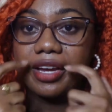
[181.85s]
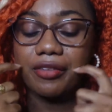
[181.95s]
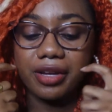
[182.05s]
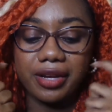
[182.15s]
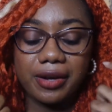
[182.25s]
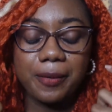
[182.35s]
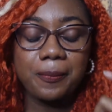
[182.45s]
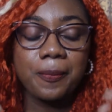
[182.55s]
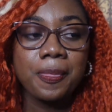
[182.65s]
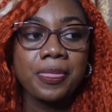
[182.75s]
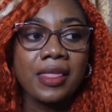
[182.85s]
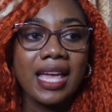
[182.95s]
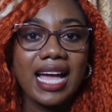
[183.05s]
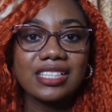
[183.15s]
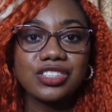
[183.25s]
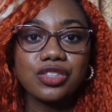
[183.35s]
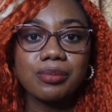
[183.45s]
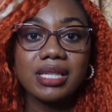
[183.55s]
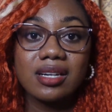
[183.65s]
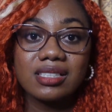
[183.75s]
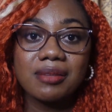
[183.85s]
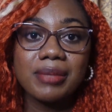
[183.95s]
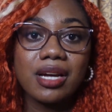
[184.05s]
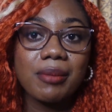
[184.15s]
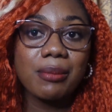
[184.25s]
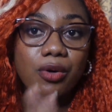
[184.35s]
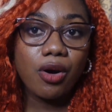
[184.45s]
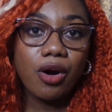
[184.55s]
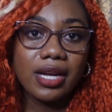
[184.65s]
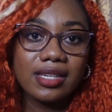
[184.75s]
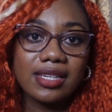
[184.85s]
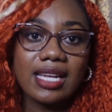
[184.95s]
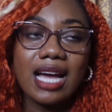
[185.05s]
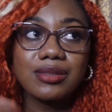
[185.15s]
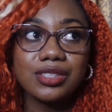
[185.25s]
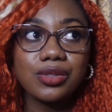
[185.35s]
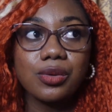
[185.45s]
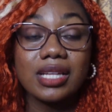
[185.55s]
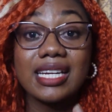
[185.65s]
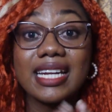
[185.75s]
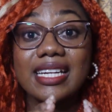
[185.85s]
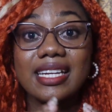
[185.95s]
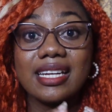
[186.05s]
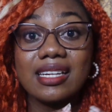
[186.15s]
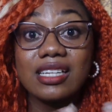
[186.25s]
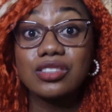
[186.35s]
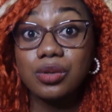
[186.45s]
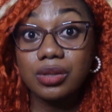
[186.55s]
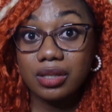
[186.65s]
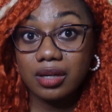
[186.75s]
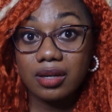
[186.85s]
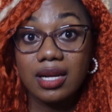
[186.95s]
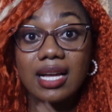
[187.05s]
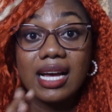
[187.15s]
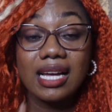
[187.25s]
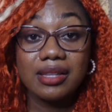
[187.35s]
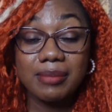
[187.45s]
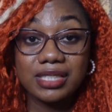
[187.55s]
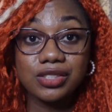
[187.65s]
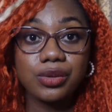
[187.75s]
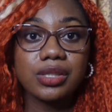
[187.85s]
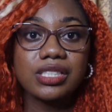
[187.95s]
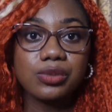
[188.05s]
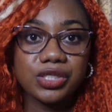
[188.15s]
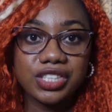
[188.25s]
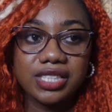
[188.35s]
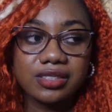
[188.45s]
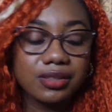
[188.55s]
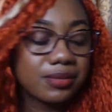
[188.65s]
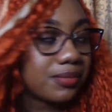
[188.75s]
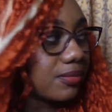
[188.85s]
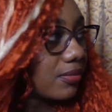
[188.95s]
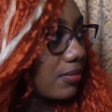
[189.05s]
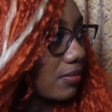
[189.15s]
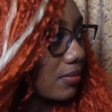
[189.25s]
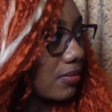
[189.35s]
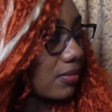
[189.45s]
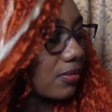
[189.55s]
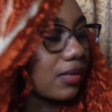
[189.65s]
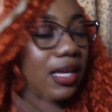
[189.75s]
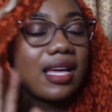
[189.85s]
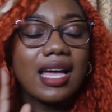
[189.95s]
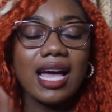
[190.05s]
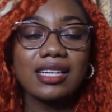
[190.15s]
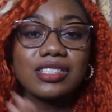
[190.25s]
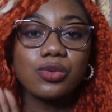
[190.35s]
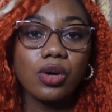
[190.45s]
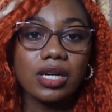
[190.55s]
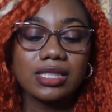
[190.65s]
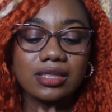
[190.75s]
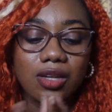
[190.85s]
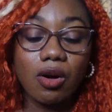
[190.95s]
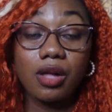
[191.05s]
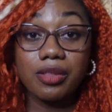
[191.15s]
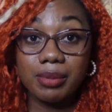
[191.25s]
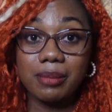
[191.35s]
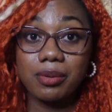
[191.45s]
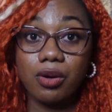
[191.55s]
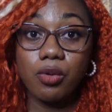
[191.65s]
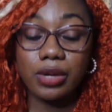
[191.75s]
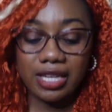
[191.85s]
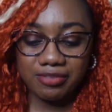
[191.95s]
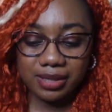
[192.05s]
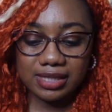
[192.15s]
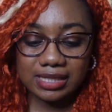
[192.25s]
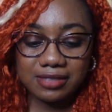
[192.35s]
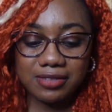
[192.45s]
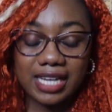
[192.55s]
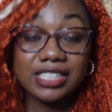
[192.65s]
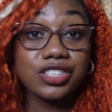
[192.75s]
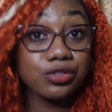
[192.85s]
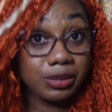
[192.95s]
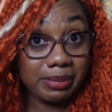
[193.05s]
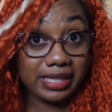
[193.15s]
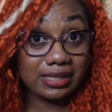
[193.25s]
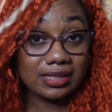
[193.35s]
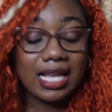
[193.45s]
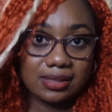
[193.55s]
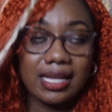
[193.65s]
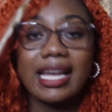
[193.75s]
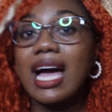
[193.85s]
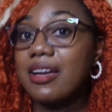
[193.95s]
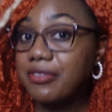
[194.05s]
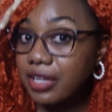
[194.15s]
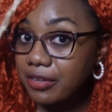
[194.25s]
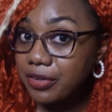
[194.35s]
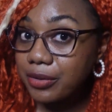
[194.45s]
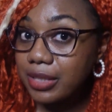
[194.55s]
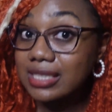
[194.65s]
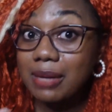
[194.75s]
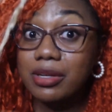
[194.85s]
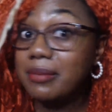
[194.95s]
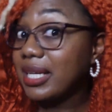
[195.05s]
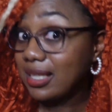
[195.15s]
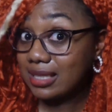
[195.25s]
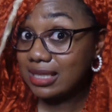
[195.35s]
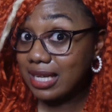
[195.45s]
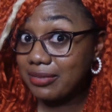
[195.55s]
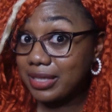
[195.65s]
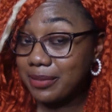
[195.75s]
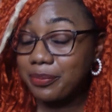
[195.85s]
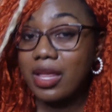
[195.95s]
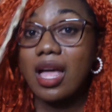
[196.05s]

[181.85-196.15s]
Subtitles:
area here. And so because I'm becoming more oily, I was told that I needed a toner, and the best toner is witch hazel. I just want all the people who gave me this advice to repent. Like, I forgive you because I'm gonna make it into heaven,